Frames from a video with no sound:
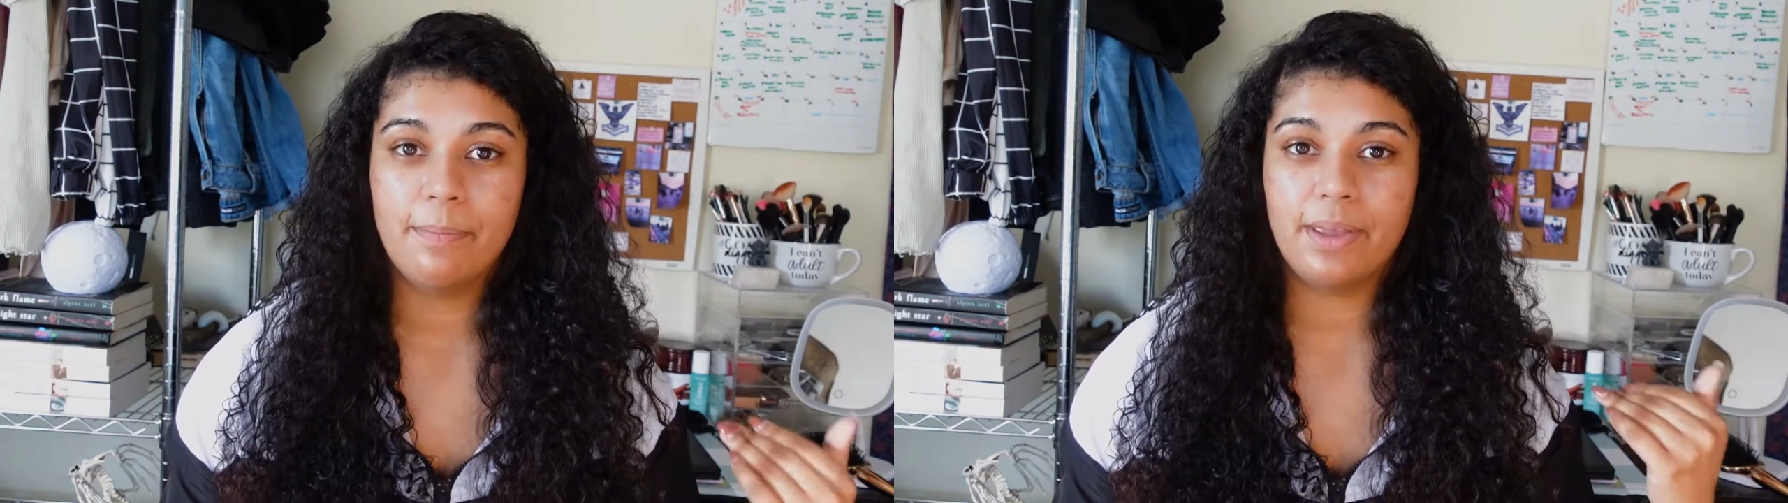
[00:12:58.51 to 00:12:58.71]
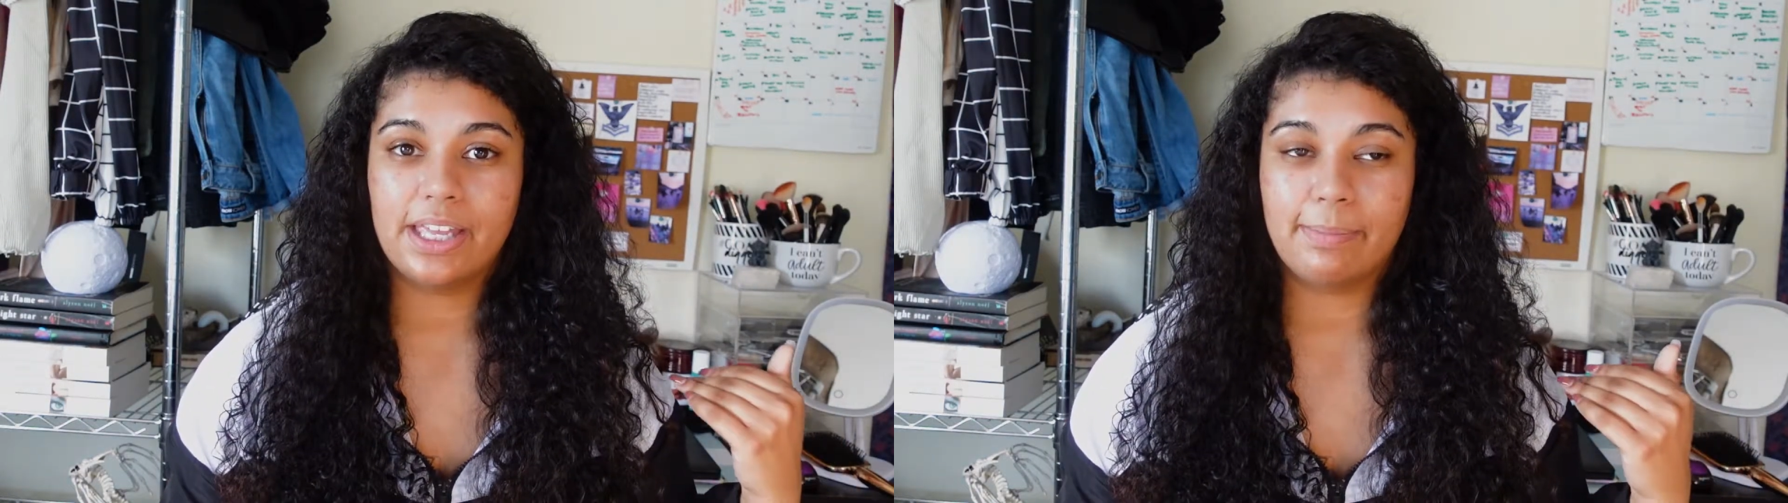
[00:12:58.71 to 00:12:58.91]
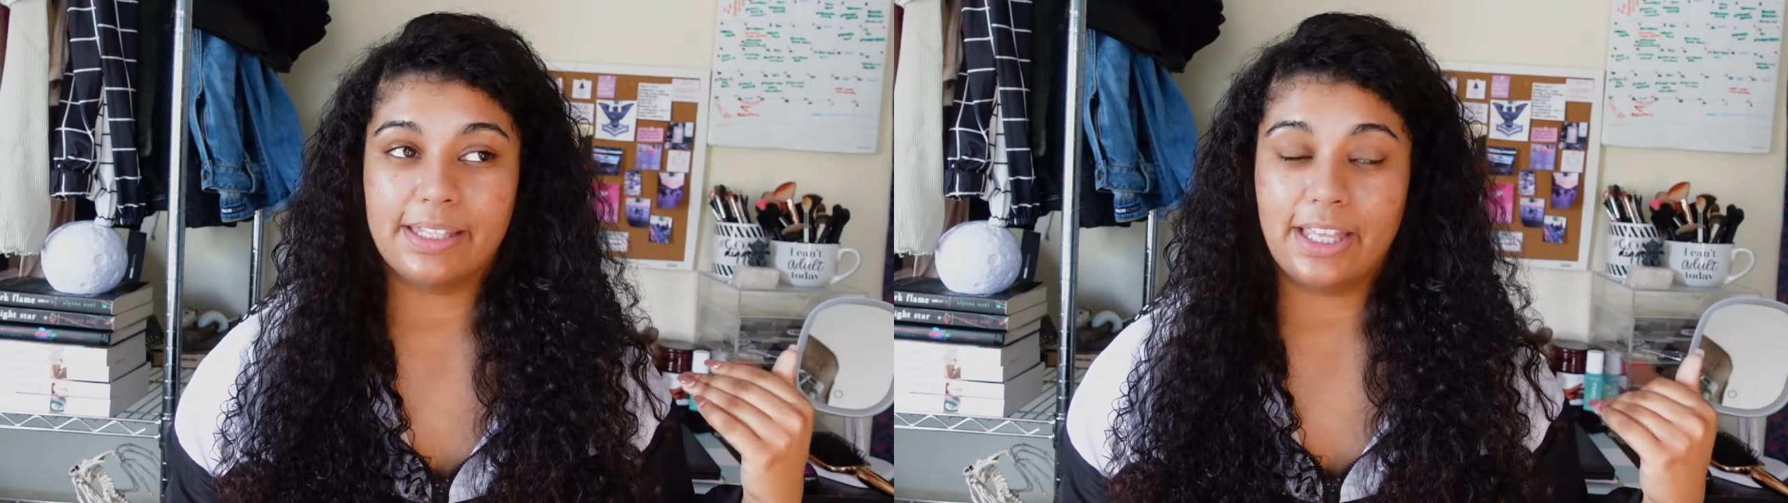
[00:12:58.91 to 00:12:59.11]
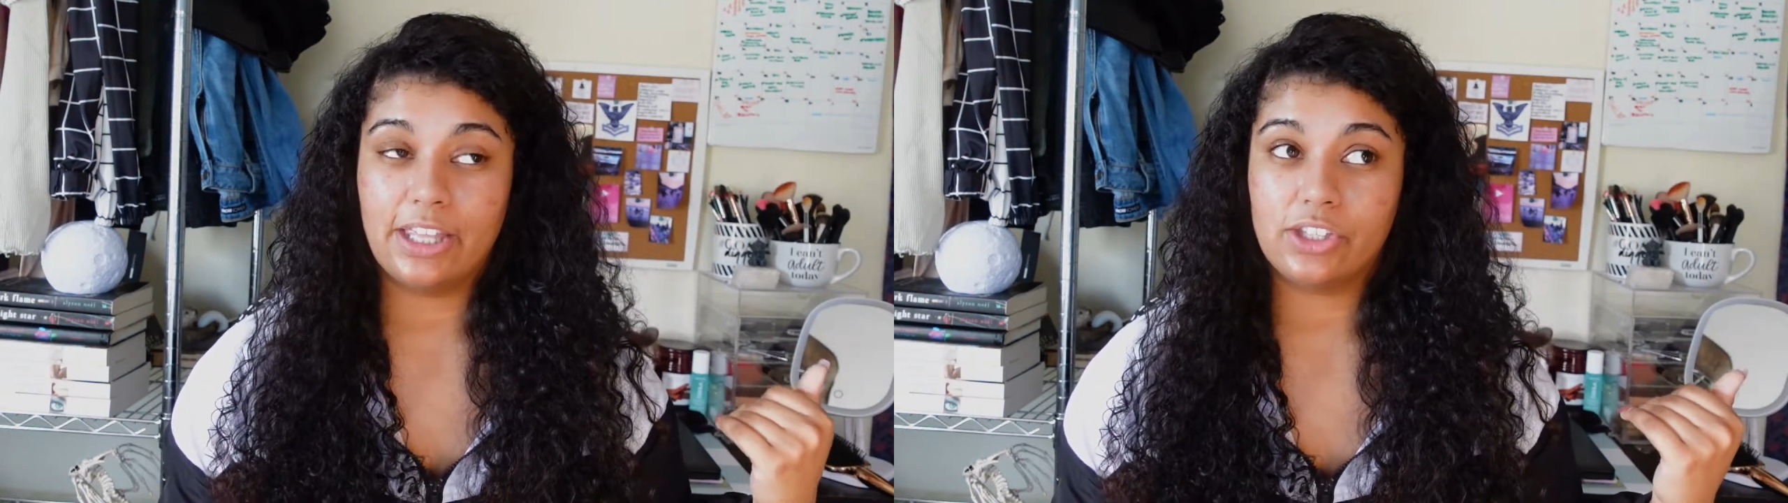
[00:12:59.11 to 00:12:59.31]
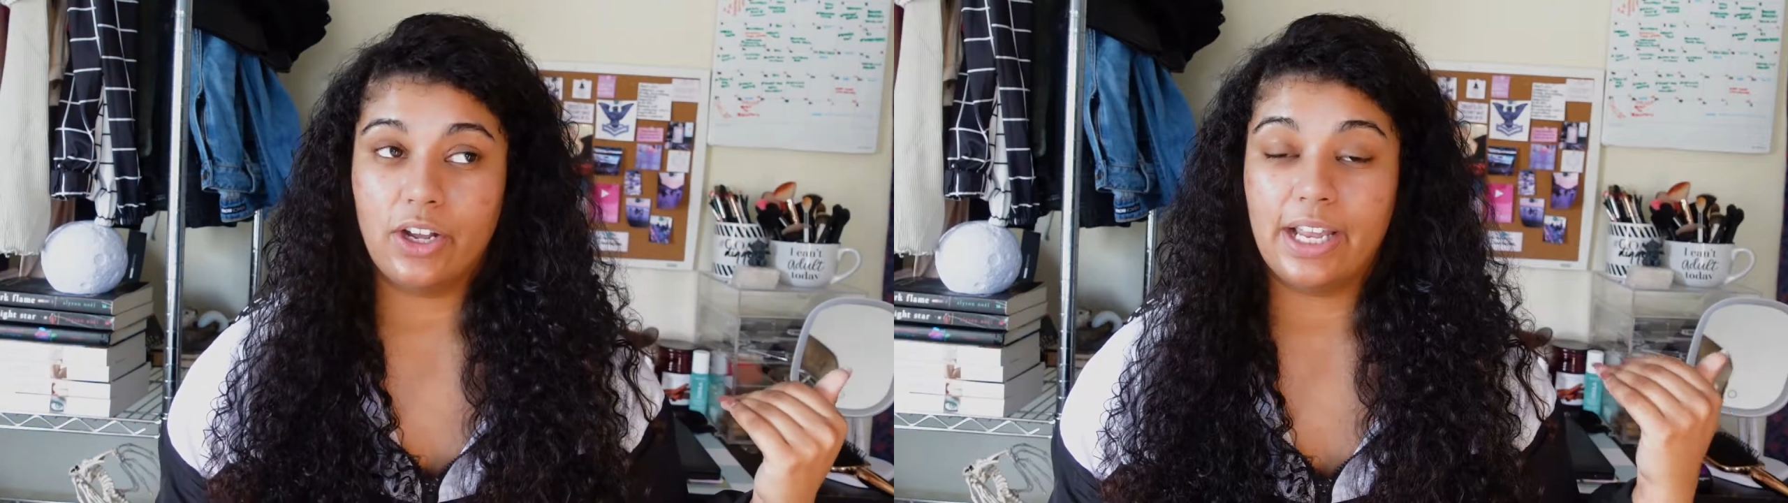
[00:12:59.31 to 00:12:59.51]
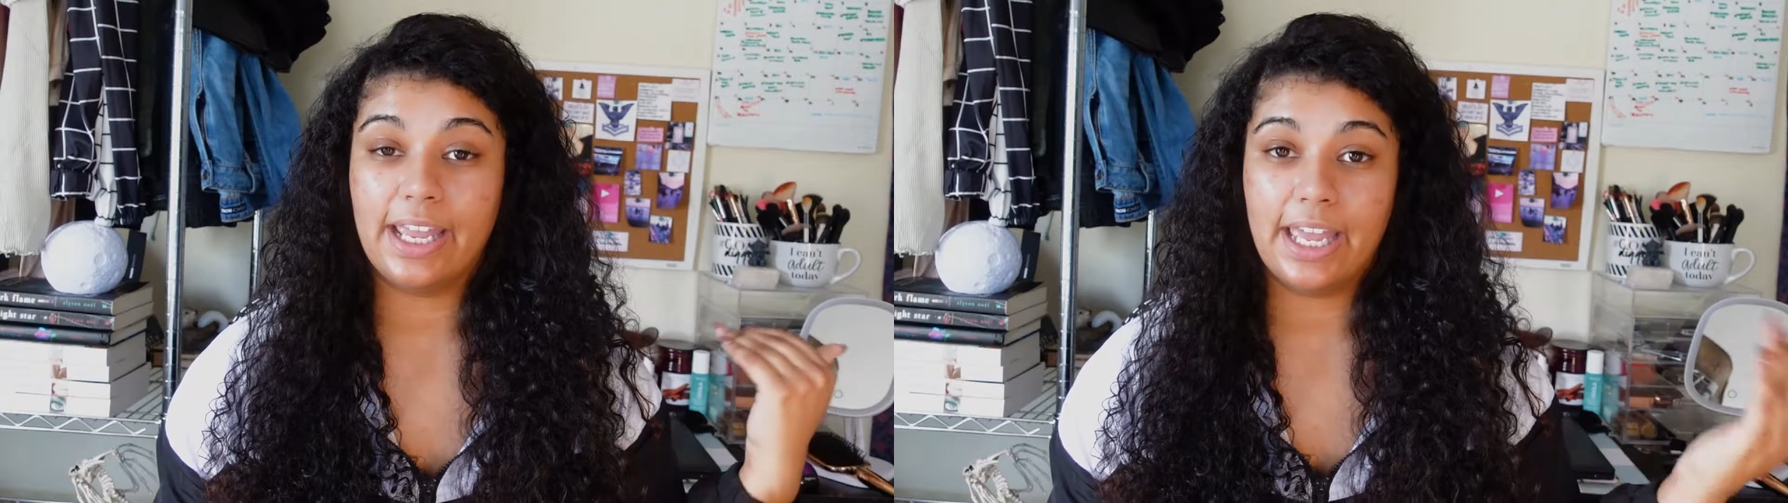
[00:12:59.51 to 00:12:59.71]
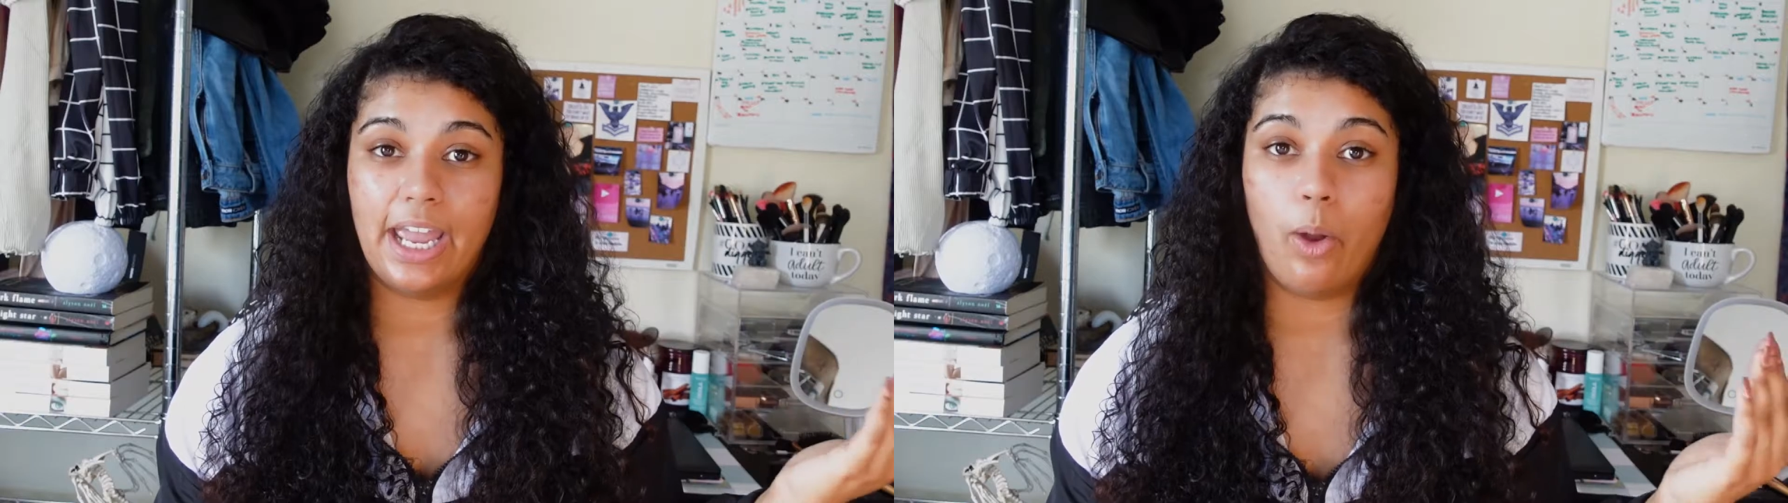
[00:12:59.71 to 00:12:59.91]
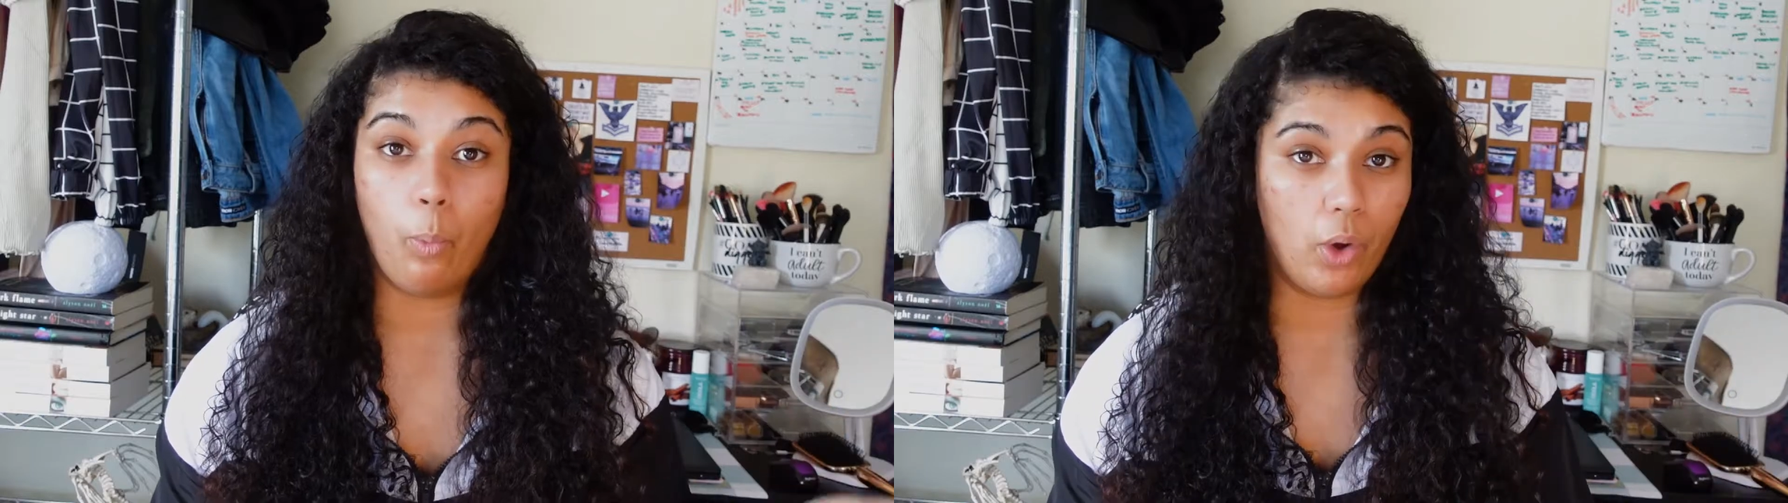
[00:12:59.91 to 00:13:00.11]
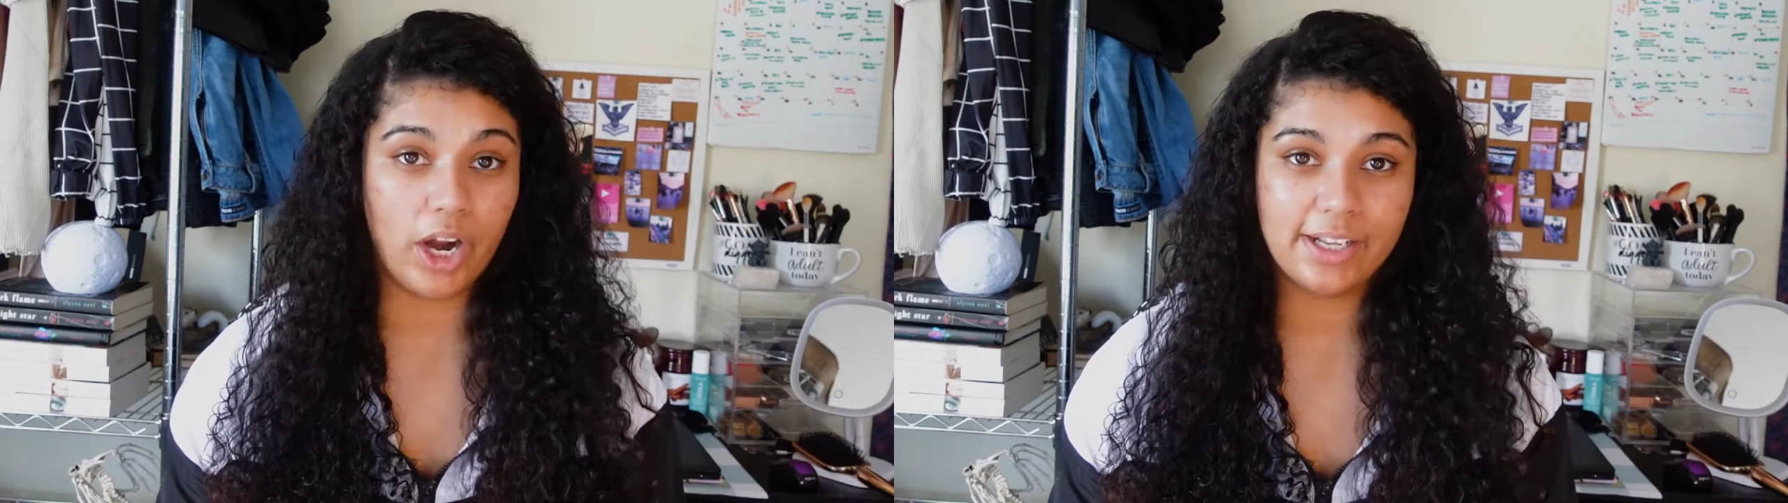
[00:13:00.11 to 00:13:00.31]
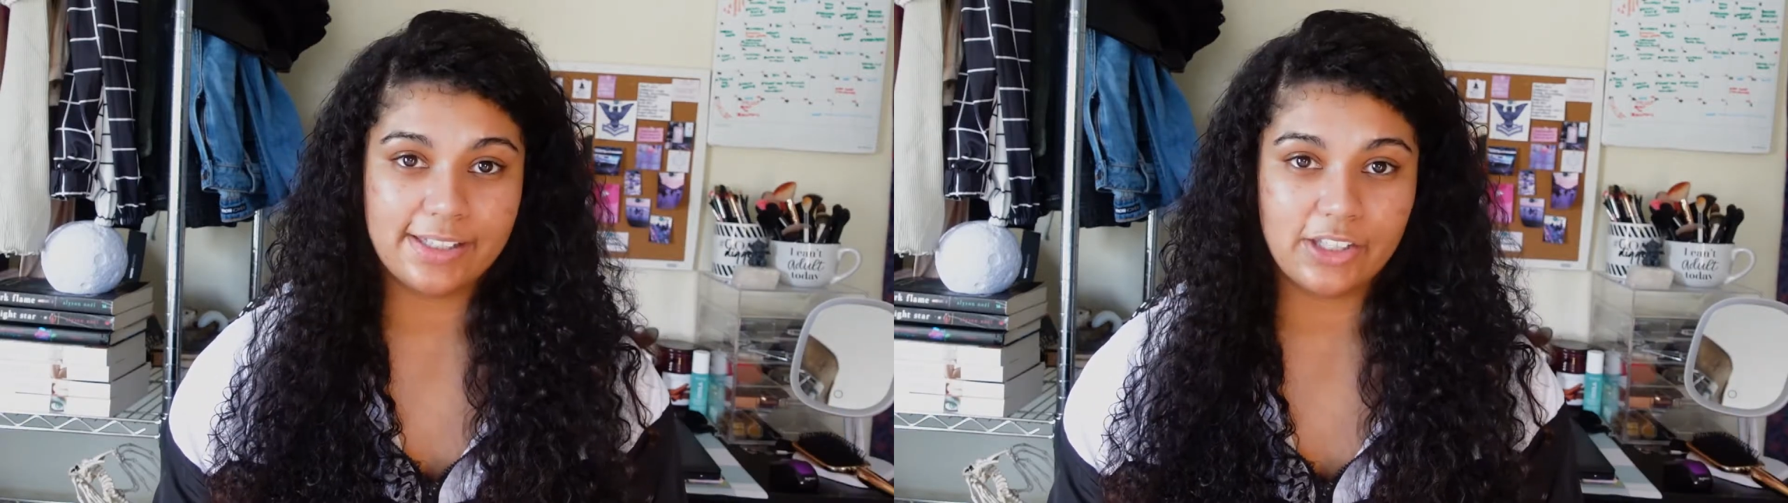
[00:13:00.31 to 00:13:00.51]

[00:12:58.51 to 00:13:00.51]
because my skin started getting worse